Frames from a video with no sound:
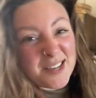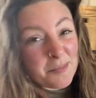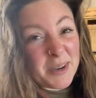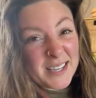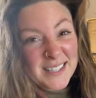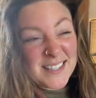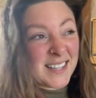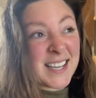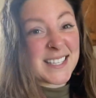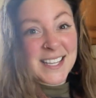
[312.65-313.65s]
But
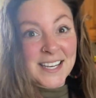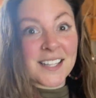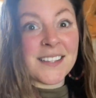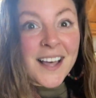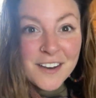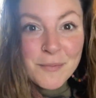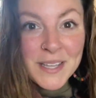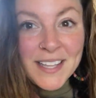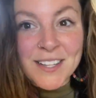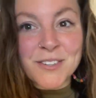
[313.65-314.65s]
like I said, a lot of my
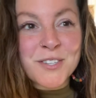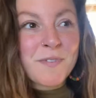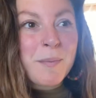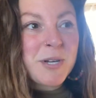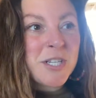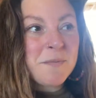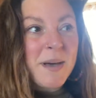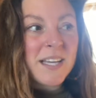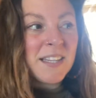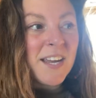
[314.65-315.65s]
landlord's rubbish is
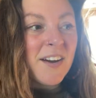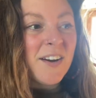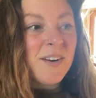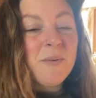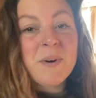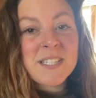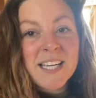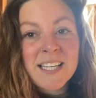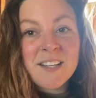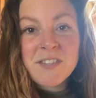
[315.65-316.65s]
back there. One
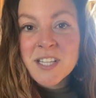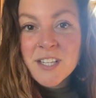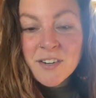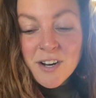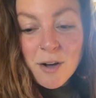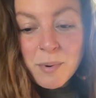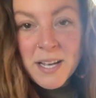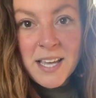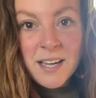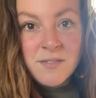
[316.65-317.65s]
day I'd love to clear it all, but I
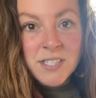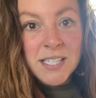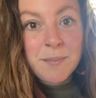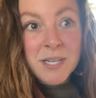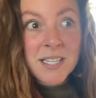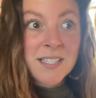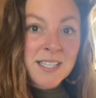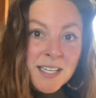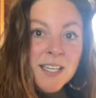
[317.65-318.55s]
can't really because